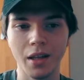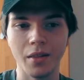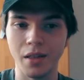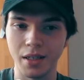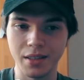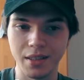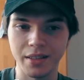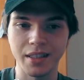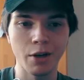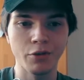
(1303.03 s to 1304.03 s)
That is,
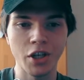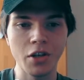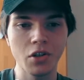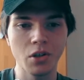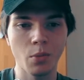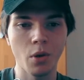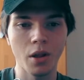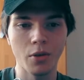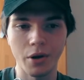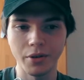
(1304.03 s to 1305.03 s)
instead of changing the
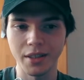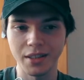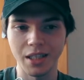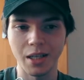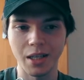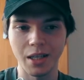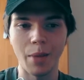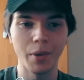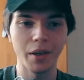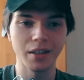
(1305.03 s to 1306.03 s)
world around us,
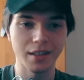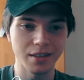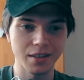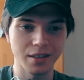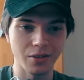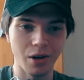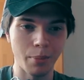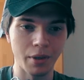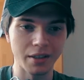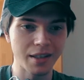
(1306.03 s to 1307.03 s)
Epictetus or
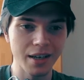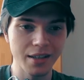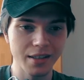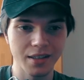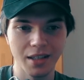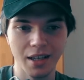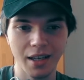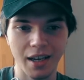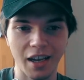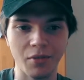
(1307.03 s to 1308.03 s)
Epictetus
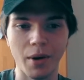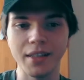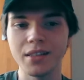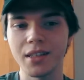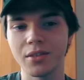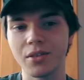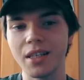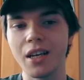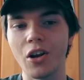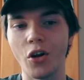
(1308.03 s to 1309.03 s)
advises us to
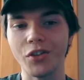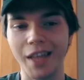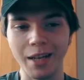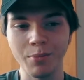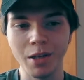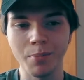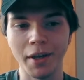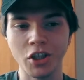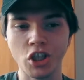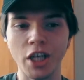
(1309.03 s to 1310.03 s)
seek contentment
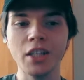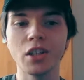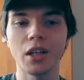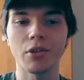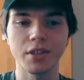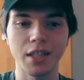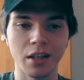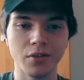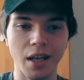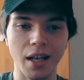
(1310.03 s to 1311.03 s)
by changing
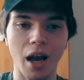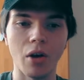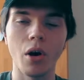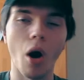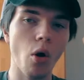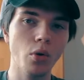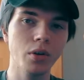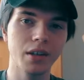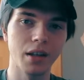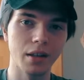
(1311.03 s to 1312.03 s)
ourselves and our
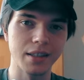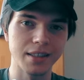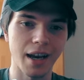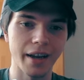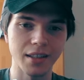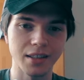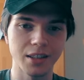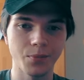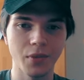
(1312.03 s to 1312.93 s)
own desires.